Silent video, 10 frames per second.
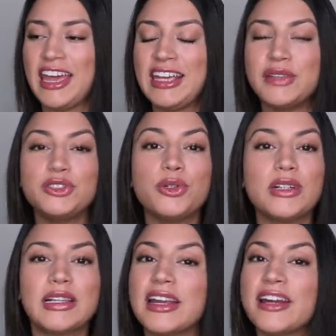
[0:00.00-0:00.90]
It gives you
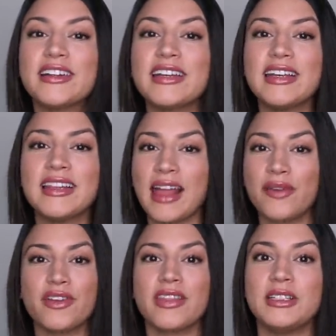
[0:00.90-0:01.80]
clarity and
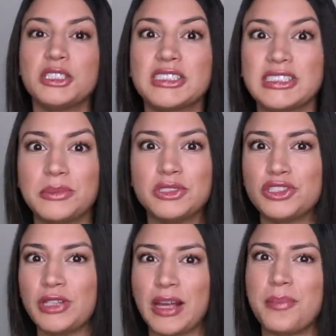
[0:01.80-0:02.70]
everything just seems
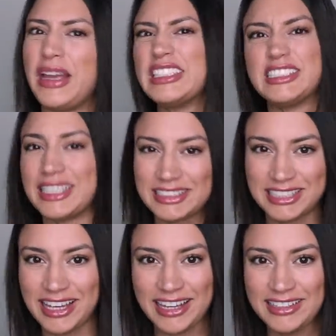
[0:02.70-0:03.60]
to like make sense
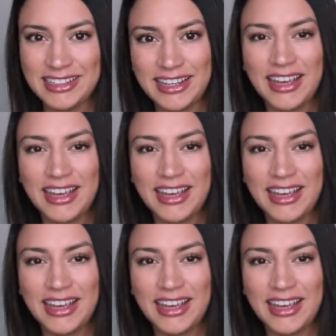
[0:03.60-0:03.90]
again.